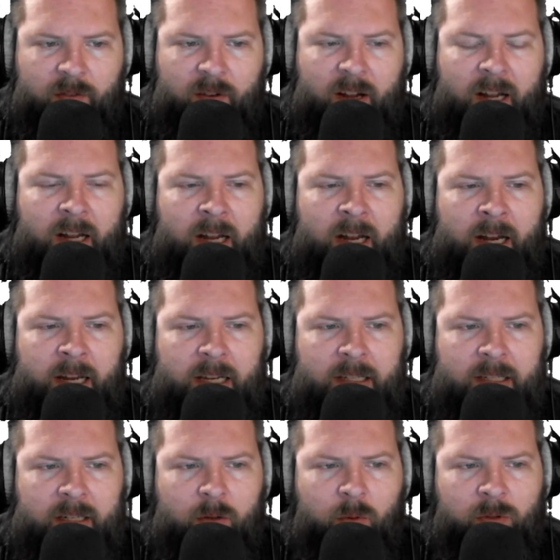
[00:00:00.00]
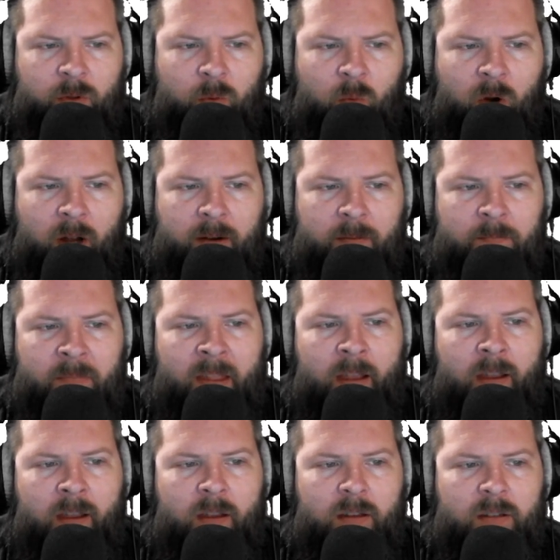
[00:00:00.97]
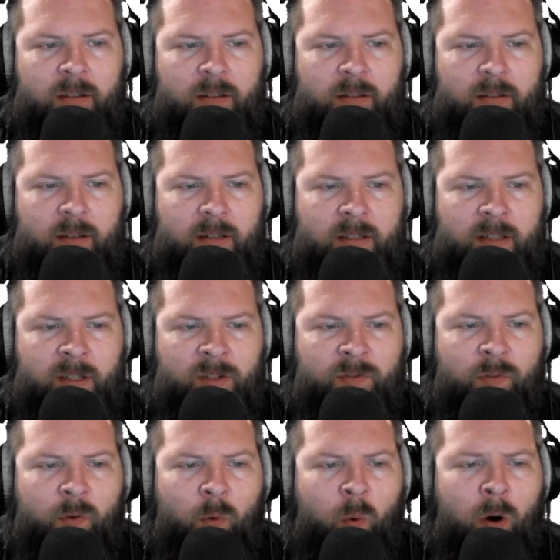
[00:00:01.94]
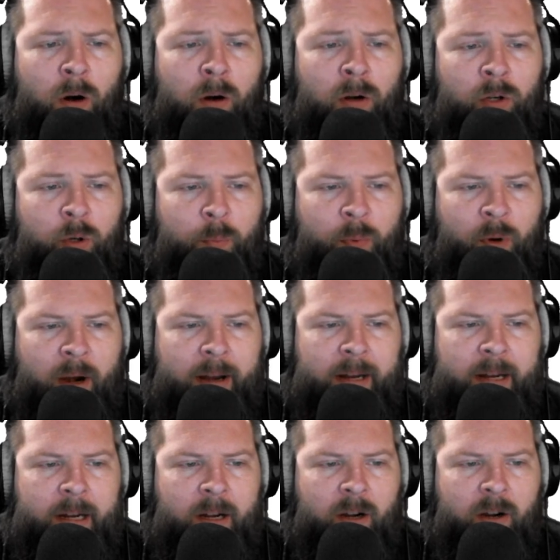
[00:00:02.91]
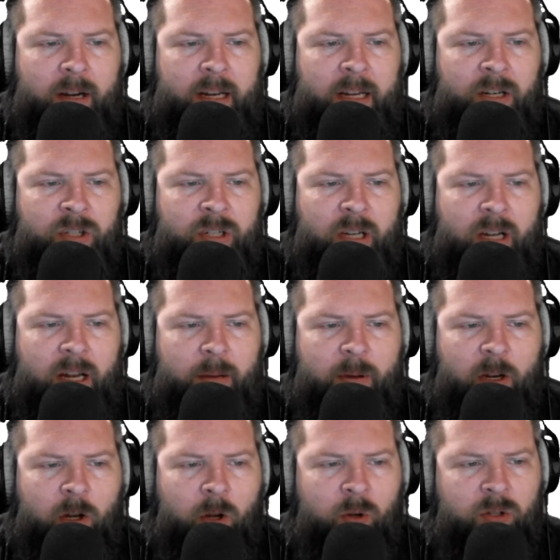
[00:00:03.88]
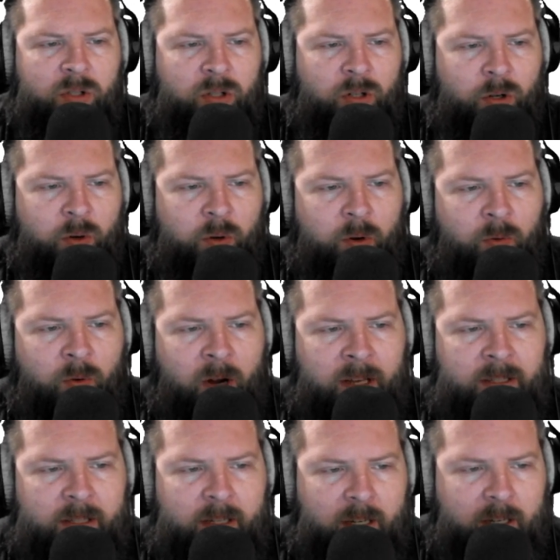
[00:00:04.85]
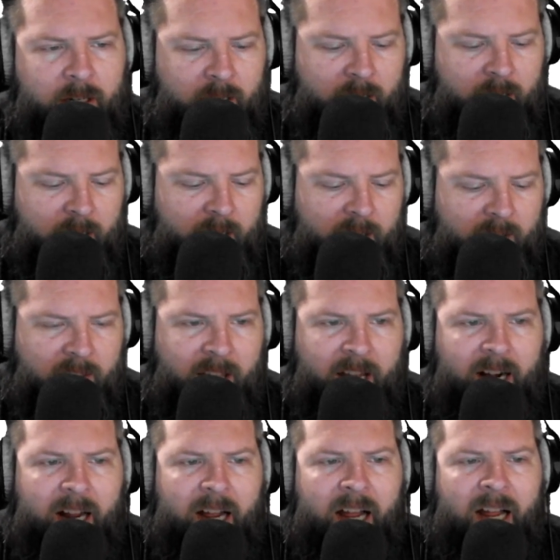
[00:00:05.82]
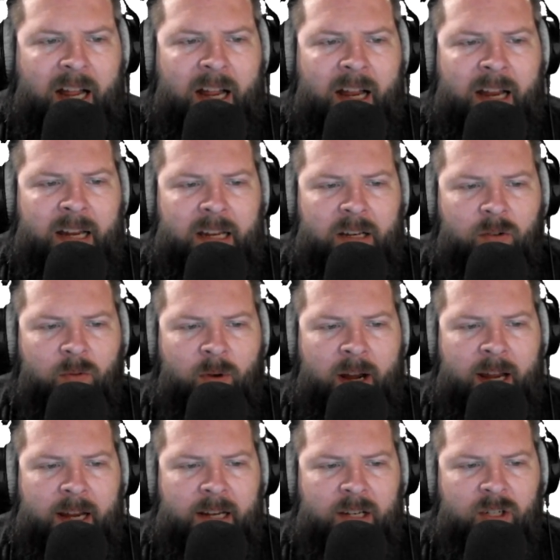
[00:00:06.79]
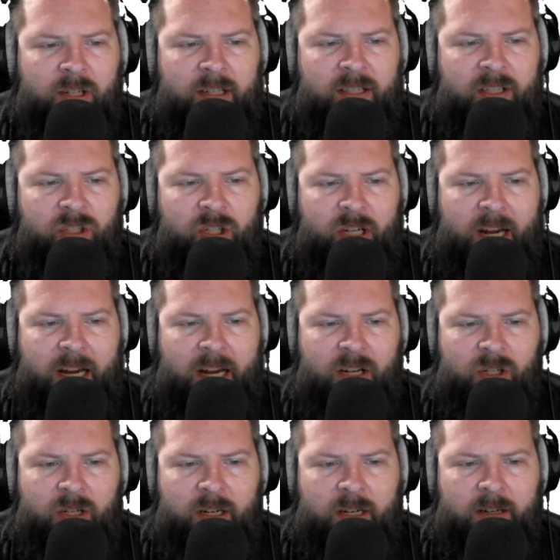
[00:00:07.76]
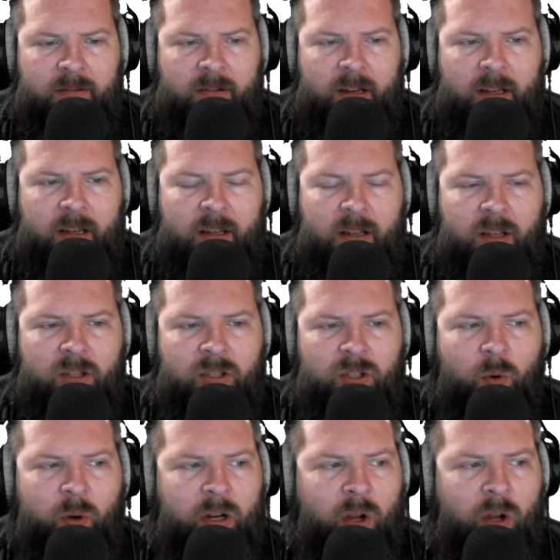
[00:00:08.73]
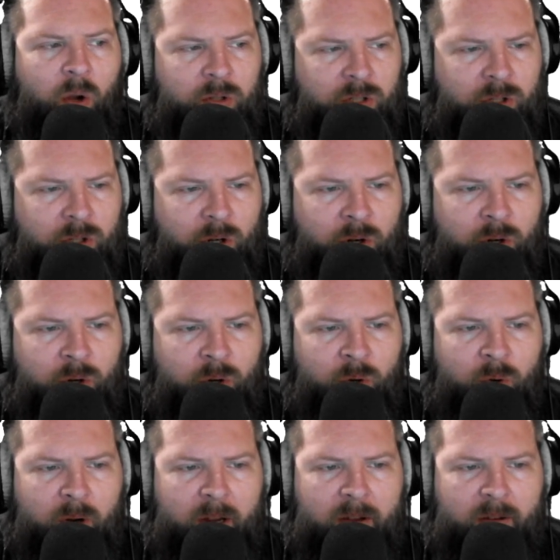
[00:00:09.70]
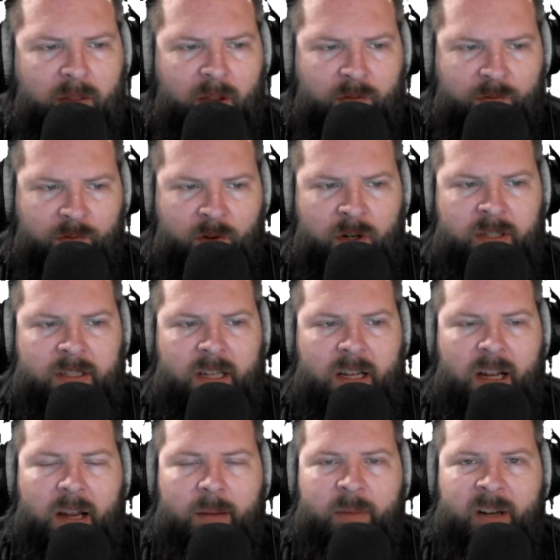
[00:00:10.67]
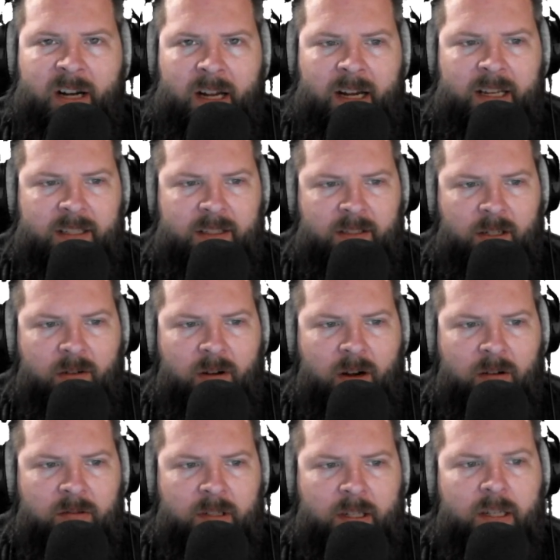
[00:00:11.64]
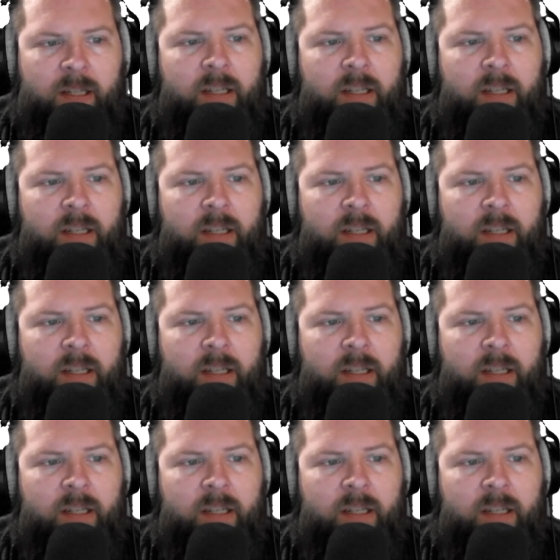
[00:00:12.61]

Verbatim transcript: I is equal to 1, because this for loop right here, each time it goes through and runs it, that I in range is changing. So it goes through the first time and I is 0.